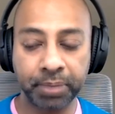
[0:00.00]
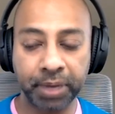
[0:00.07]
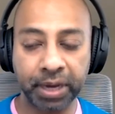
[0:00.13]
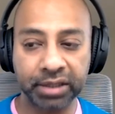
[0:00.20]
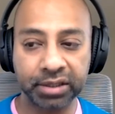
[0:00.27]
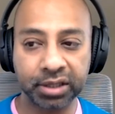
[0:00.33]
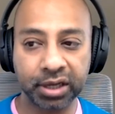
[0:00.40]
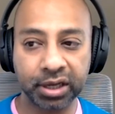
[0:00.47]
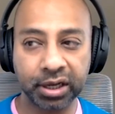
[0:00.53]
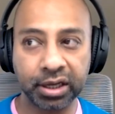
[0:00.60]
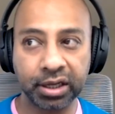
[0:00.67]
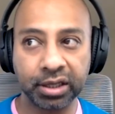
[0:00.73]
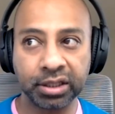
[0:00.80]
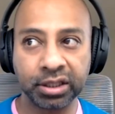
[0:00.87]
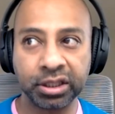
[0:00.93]
but
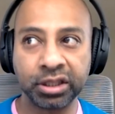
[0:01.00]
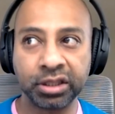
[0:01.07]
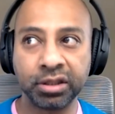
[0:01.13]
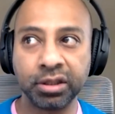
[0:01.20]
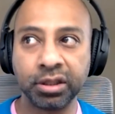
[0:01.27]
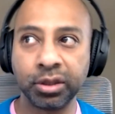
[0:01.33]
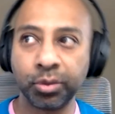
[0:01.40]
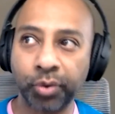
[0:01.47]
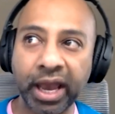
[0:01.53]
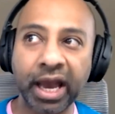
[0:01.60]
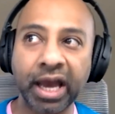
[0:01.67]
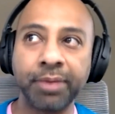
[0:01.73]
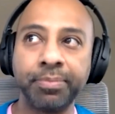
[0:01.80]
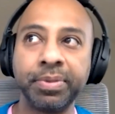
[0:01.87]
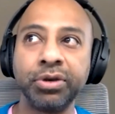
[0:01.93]
the way
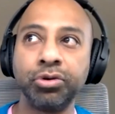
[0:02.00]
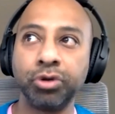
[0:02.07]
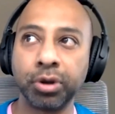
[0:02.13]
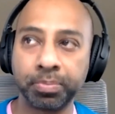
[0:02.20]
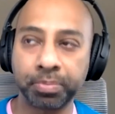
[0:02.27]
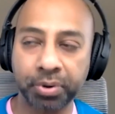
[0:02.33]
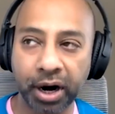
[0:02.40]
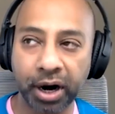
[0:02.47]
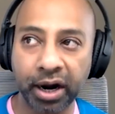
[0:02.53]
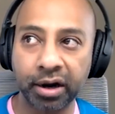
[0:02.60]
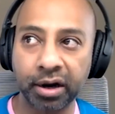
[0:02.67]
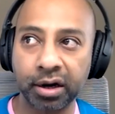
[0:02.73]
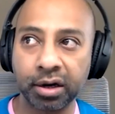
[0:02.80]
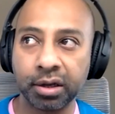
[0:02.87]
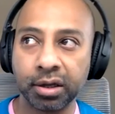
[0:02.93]
I had been doing
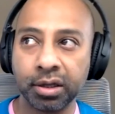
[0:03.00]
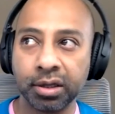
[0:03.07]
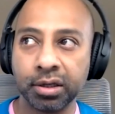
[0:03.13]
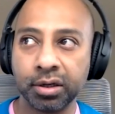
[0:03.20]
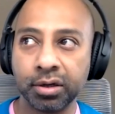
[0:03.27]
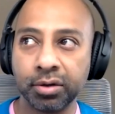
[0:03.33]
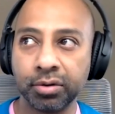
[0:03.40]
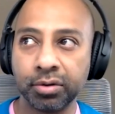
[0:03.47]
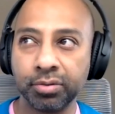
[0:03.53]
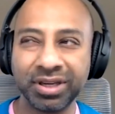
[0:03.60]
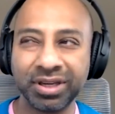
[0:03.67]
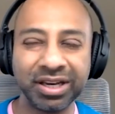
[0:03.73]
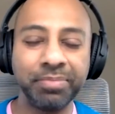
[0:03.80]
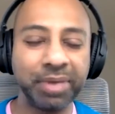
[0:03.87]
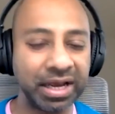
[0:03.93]
prior
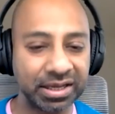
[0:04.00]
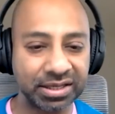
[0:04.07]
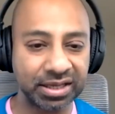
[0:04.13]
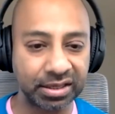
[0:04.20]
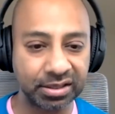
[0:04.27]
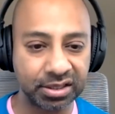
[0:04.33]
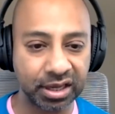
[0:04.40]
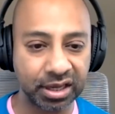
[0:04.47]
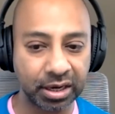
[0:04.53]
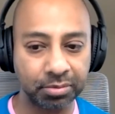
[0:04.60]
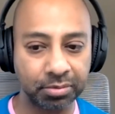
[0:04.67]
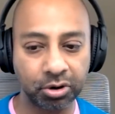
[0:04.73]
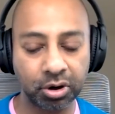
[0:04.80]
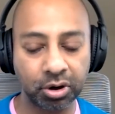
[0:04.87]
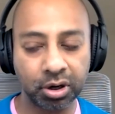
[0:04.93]
didn't make sense
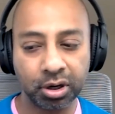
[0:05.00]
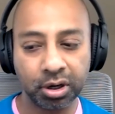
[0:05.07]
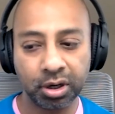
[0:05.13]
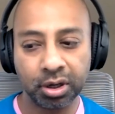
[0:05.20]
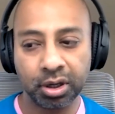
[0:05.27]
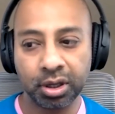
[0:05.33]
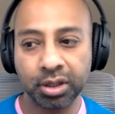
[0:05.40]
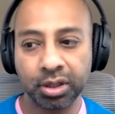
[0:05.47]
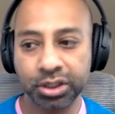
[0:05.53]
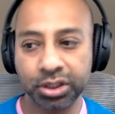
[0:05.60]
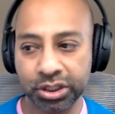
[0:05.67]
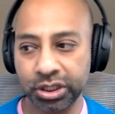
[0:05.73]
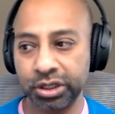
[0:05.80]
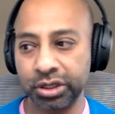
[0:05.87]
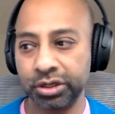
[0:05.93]
anymore.
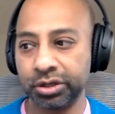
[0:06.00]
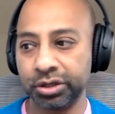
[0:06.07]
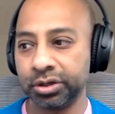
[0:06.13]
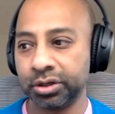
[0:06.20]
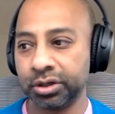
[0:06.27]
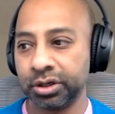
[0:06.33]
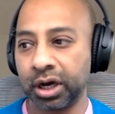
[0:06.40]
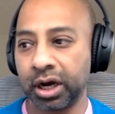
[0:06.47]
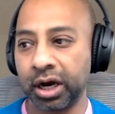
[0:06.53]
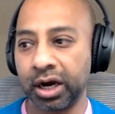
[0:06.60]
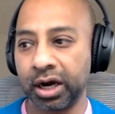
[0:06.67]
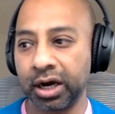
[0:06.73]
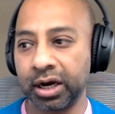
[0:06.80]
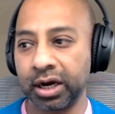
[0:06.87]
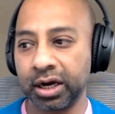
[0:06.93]
Two,
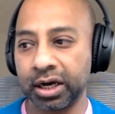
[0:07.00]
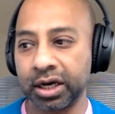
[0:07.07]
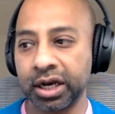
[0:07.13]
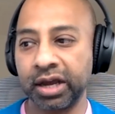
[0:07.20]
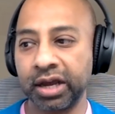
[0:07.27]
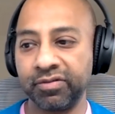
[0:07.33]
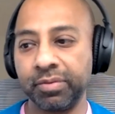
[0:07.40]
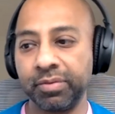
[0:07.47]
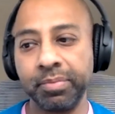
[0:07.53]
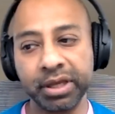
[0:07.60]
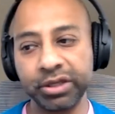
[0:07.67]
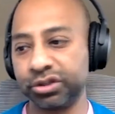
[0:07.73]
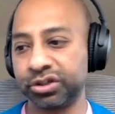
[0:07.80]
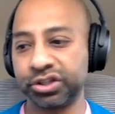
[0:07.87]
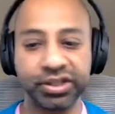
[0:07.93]
kind of a
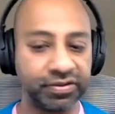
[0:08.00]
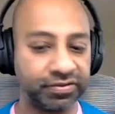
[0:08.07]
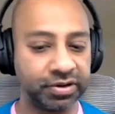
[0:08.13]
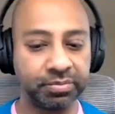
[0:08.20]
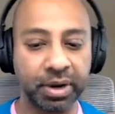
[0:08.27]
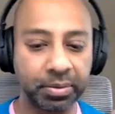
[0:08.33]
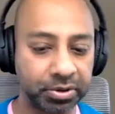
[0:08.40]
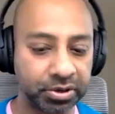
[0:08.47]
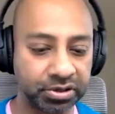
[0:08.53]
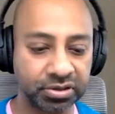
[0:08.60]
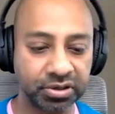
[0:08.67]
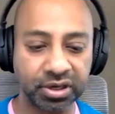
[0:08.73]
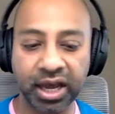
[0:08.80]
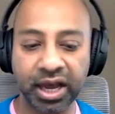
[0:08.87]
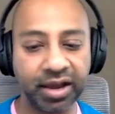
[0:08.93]
major shift in my
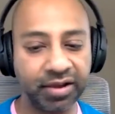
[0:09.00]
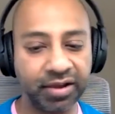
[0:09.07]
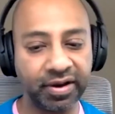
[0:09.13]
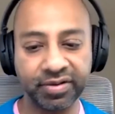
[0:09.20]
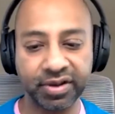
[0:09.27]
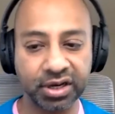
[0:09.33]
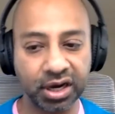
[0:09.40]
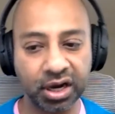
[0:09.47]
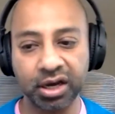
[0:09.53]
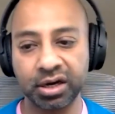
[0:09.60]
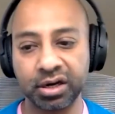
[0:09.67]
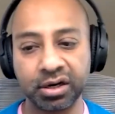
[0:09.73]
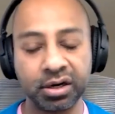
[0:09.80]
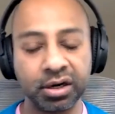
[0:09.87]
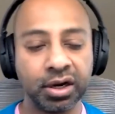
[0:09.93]
personal life, having a
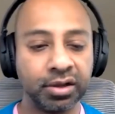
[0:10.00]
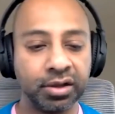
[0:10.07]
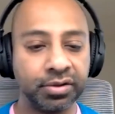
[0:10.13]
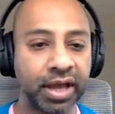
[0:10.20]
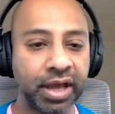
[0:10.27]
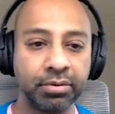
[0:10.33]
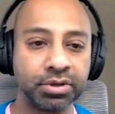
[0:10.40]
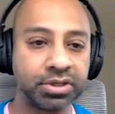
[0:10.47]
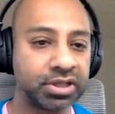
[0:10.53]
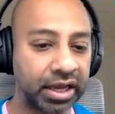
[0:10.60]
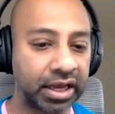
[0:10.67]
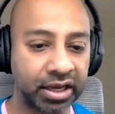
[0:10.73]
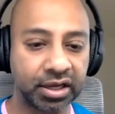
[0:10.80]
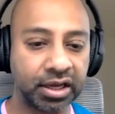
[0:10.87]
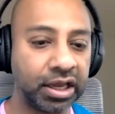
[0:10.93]
daughter. That was
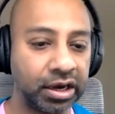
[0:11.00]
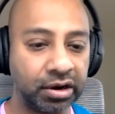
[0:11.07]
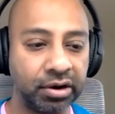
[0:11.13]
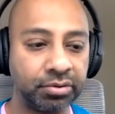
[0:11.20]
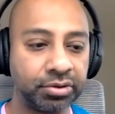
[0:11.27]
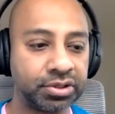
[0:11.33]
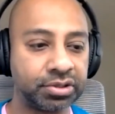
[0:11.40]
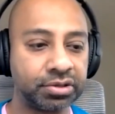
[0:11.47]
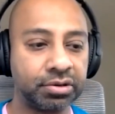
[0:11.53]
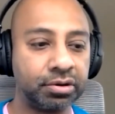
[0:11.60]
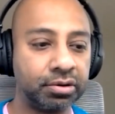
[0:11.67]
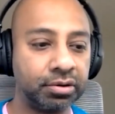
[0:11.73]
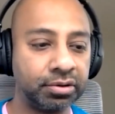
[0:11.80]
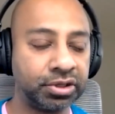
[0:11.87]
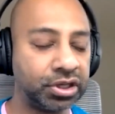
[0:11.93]
like,
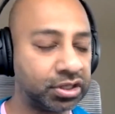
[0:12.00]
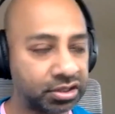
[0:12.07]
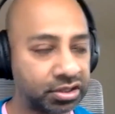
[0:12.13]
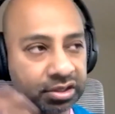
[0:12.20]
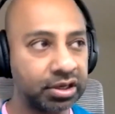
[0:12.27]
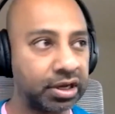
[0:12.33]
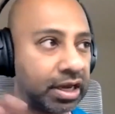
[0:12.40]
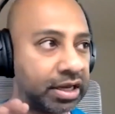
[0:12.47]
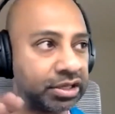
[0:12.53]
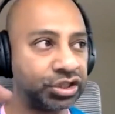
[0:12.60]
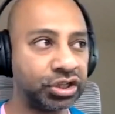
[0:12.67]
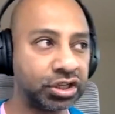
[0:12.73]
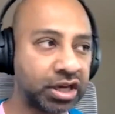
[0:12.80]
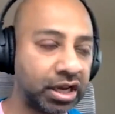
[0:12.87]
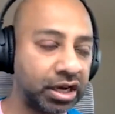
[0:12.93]
it
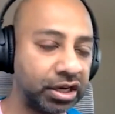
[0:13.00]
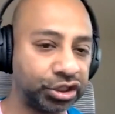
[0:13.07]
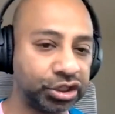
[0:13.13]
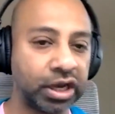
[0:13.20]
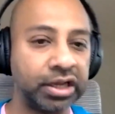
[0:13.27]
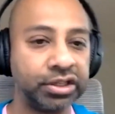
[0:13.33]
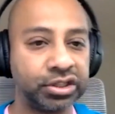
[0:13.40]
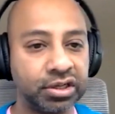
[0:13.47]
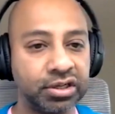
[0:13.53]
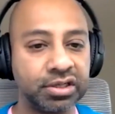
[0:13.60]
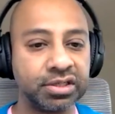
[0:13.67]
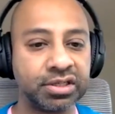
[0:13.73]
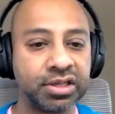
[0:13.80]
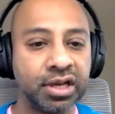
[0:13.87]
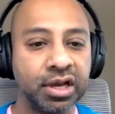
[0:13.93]
just kind of
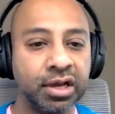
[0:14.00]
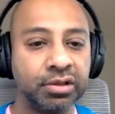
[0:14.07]
changes